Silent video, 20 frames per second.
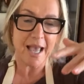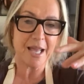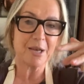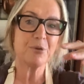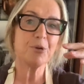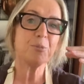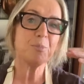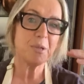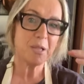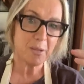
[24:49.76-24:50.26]
and
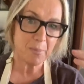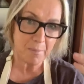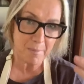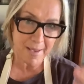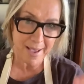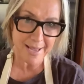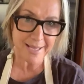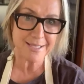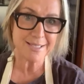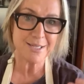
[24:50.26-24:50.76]
it would be
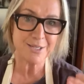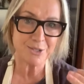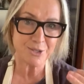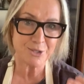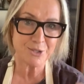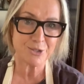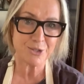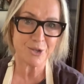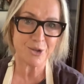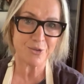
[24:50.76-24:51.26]
amazing
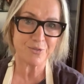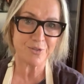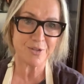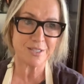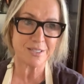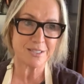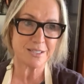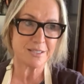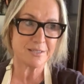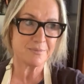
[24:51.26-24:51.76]
to serve
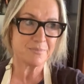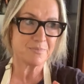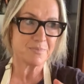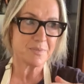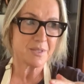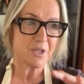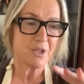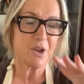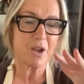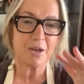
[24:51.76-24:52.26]
it
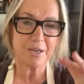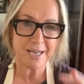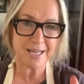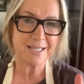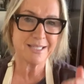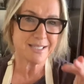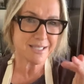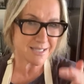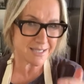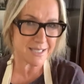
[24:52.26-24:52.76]
it
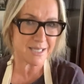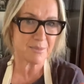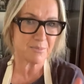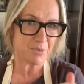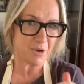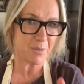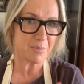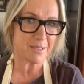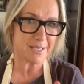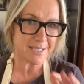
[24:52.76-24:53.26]
needs to
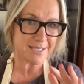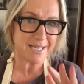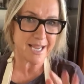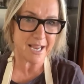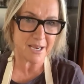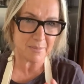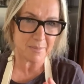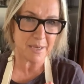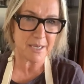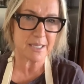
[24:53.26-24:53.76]
sit probably
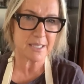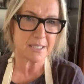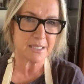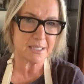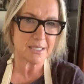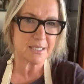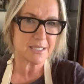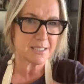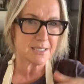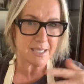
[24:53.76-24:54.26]
10 minutes
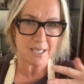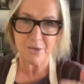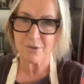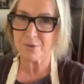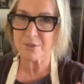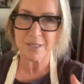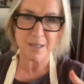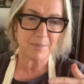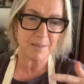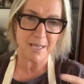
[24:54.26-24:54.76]
to
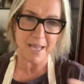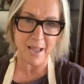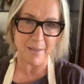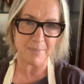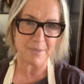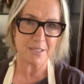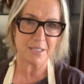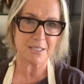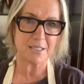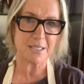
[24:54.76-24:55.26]
settle. Something
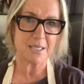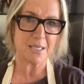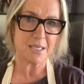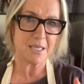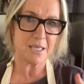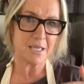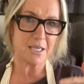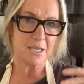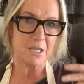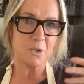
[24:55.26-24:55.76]
happens
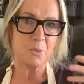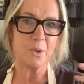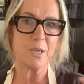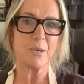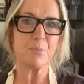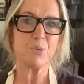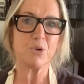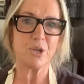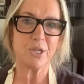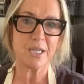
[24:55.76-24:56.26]

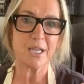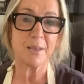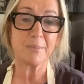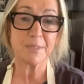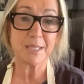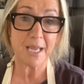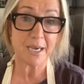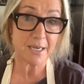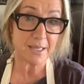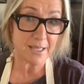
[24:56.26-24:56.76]
when a pudding
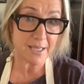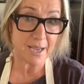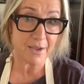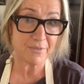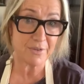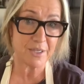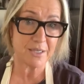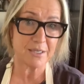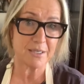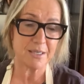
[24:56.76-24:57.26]
comes out of the
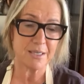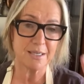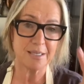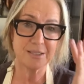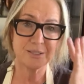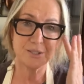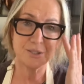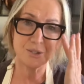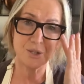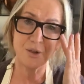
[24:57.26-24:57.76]
oven.
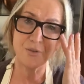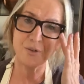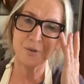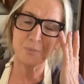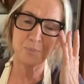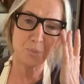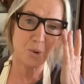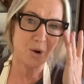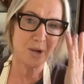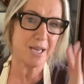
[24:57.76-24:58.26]
To serve
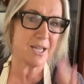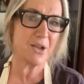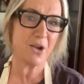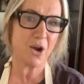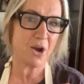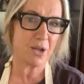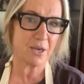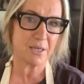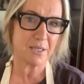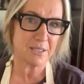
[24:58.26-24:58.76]
it boiling
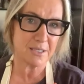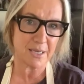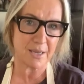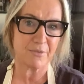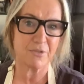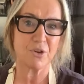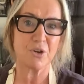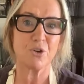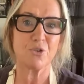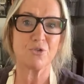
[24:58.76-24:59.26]
hot is
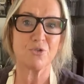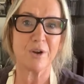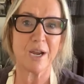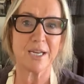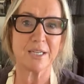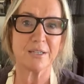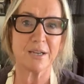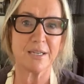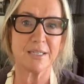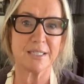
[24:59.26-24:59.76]
never a
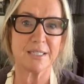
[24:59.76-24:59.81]
great